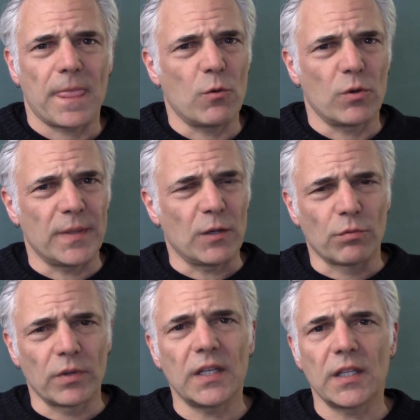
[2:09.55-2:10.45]
it would be
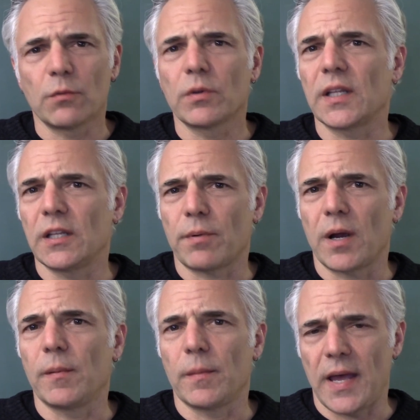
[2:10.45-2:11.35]
really, really
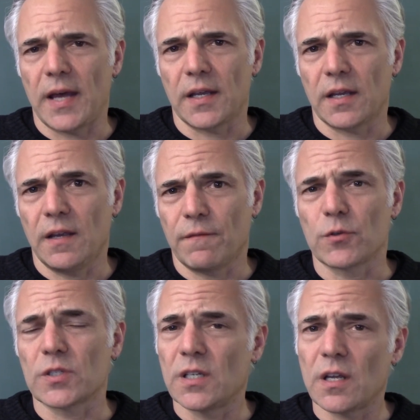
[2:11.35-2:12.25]
problematic if
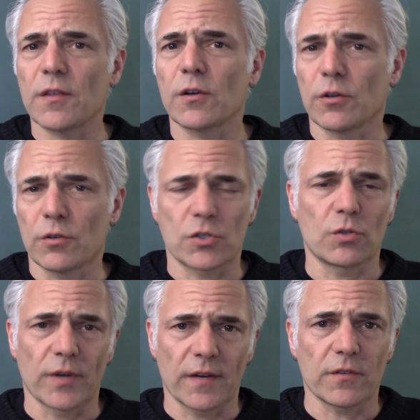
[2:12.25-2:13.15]
there's another
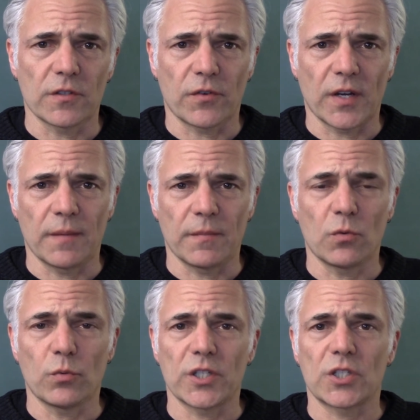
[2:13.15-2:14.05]
inertial reference frame
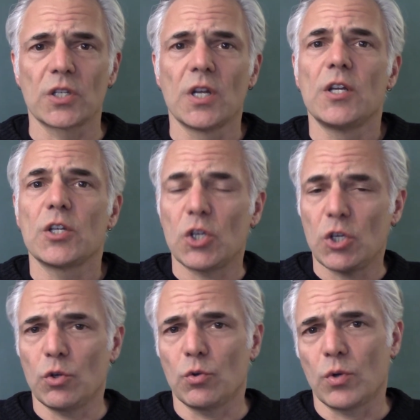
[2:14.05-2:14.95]
in which
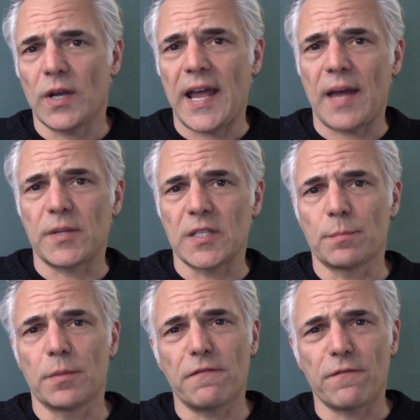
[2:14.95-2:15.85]
Q happens
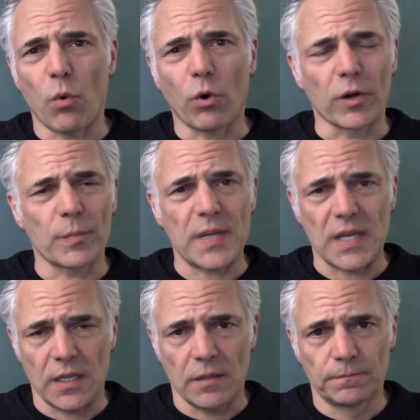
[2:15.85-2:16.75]
before
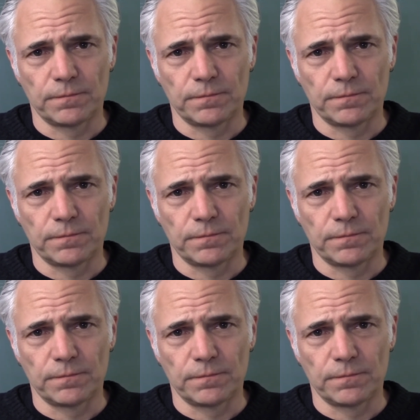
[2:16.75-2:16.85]
P.